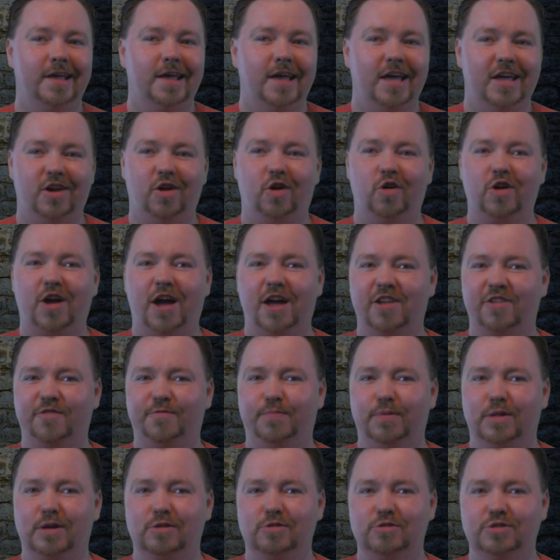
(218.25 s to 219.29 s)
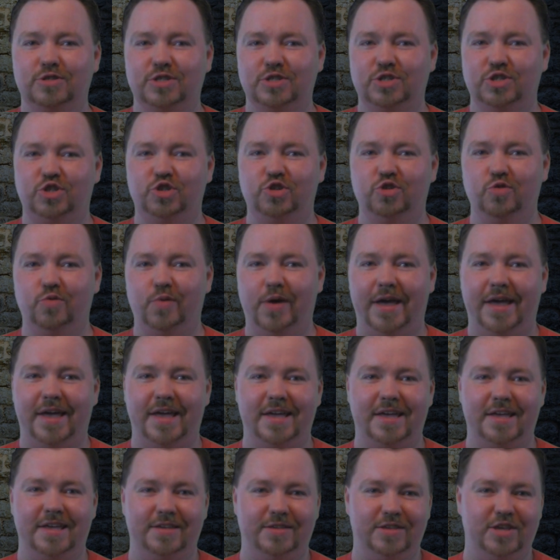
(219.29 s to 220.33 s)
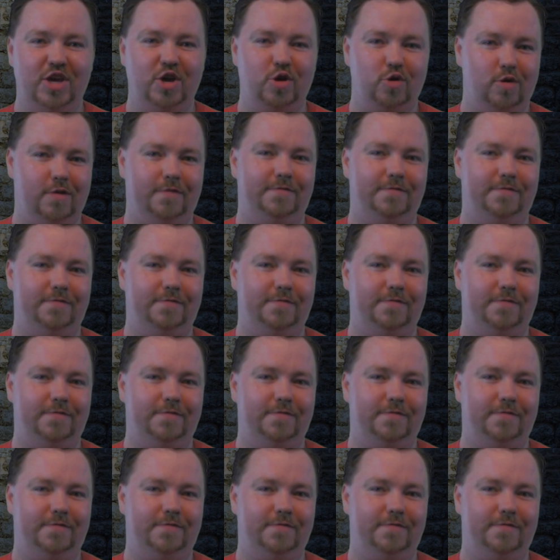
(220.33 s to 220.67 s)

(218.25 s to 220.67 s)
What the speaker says: it all kind of blurs into a year